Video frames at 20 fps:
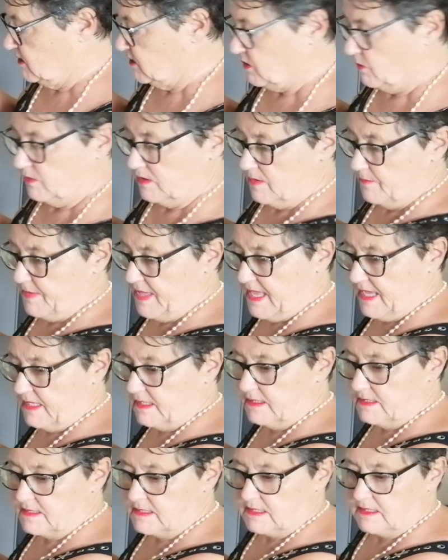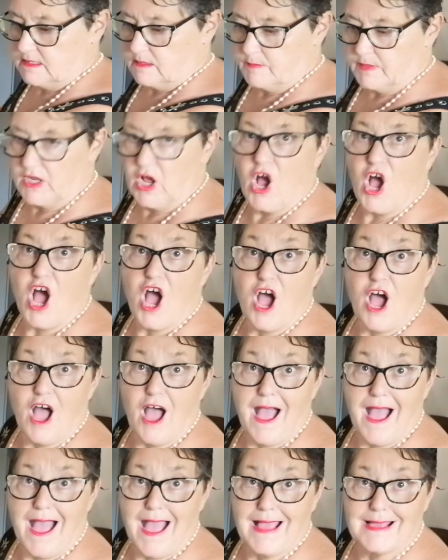So when the pan is a little bit
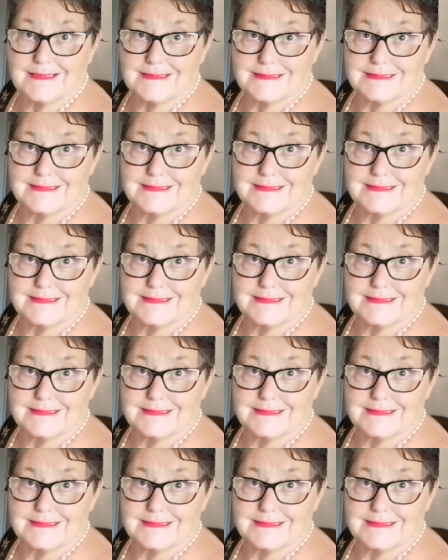hot,